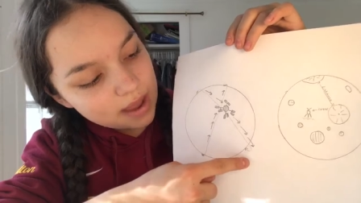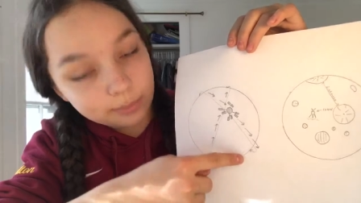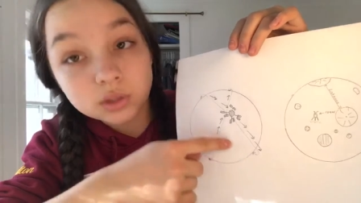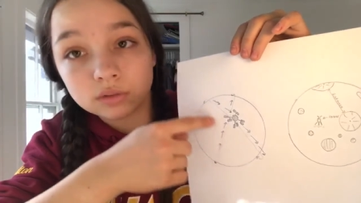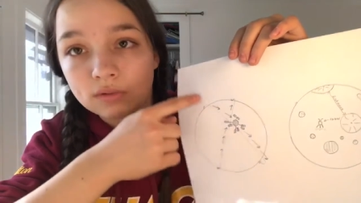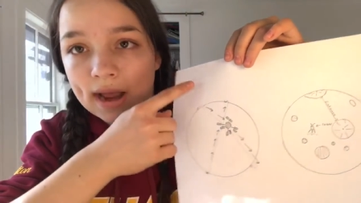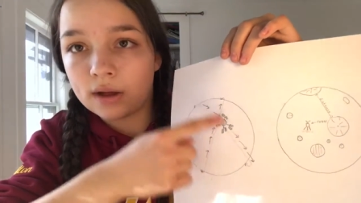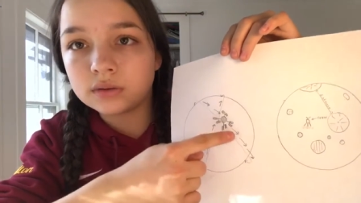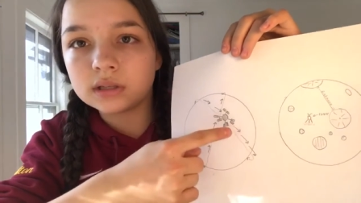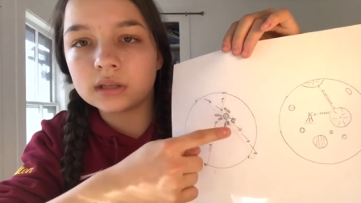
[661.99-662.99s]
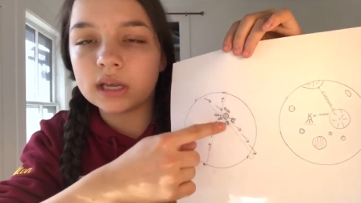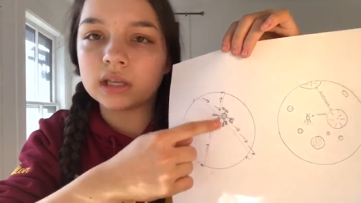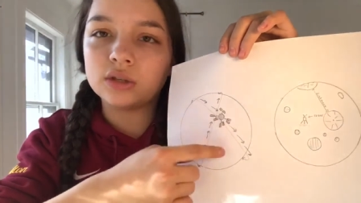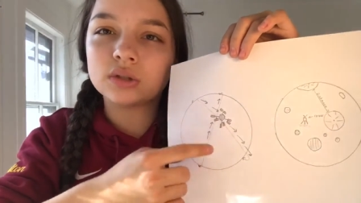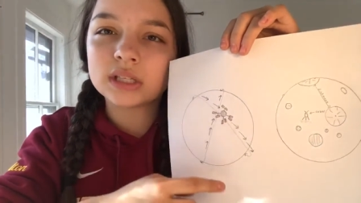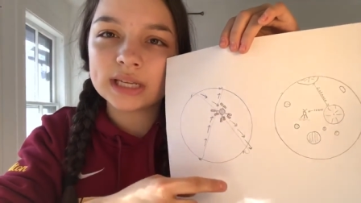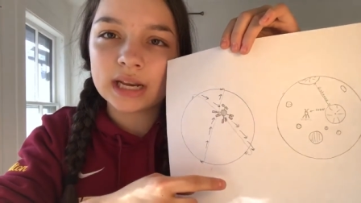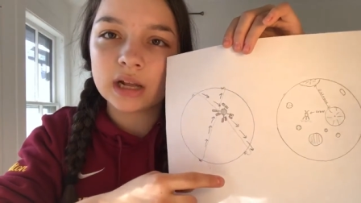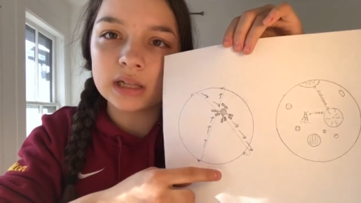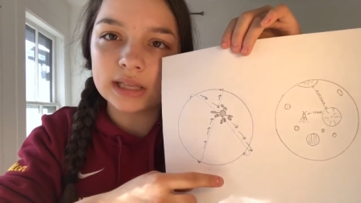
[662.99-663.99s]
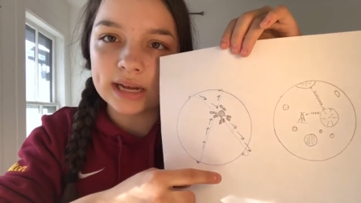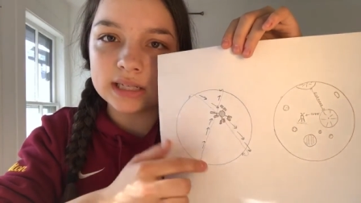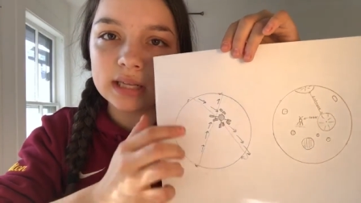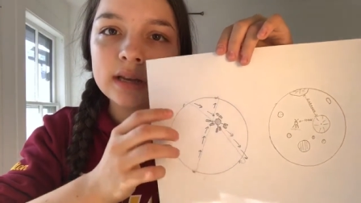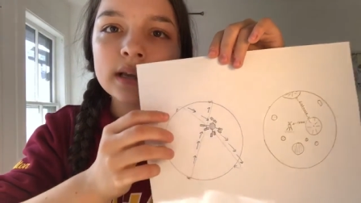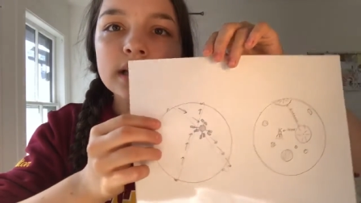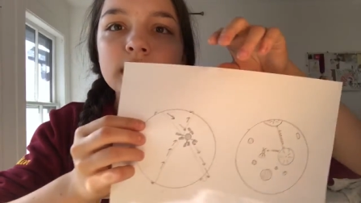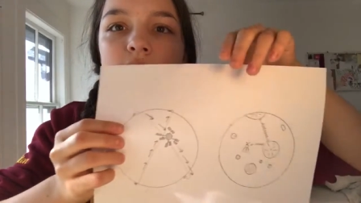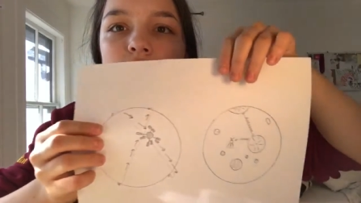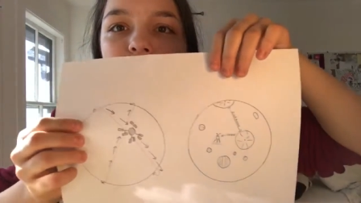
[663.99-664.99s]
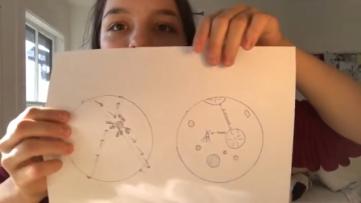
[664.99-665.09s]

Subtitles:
maps around, they can use the data collected to